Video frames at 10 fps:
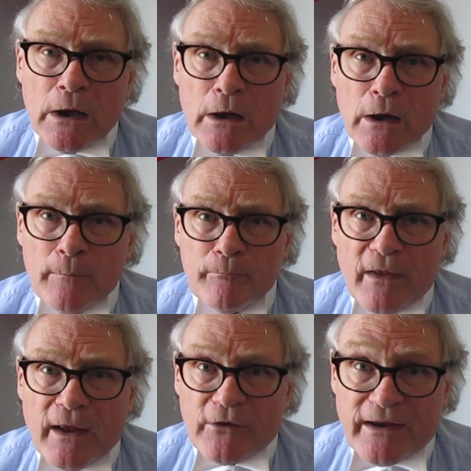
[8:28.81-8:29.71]

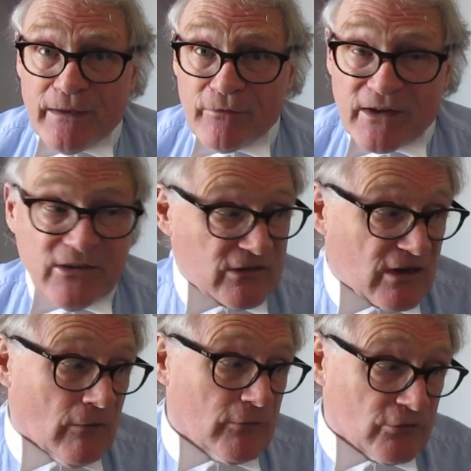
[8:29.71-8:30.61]
and again that is
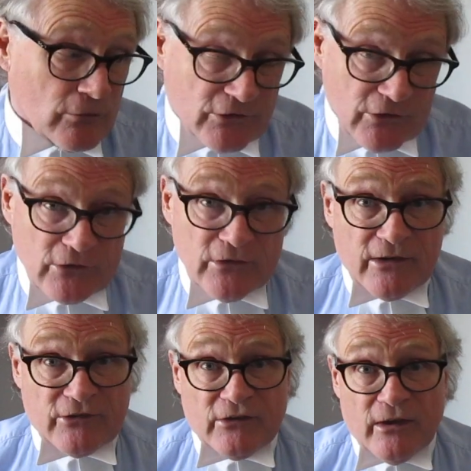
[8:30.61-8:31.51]
covered to a certain
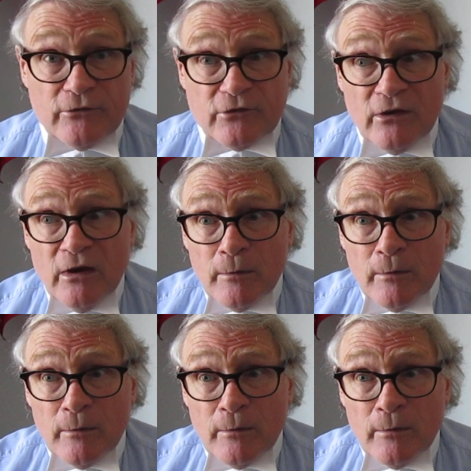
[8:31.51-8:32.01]
extent,